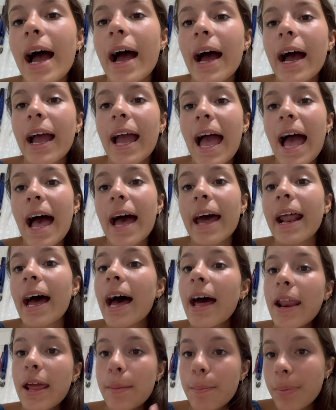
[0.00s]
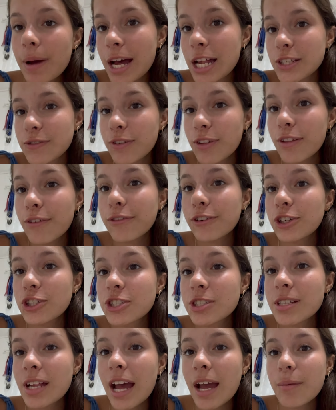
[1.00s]
I had arepas for the
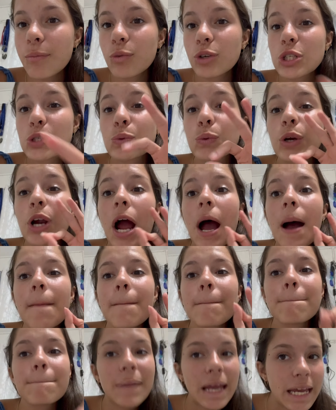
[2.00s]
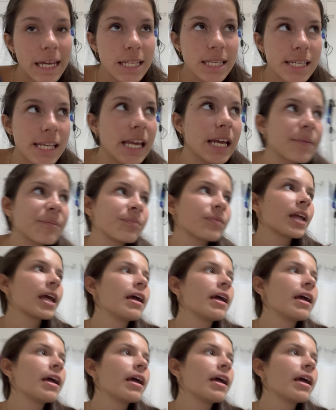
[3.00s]
first time, which were amazing.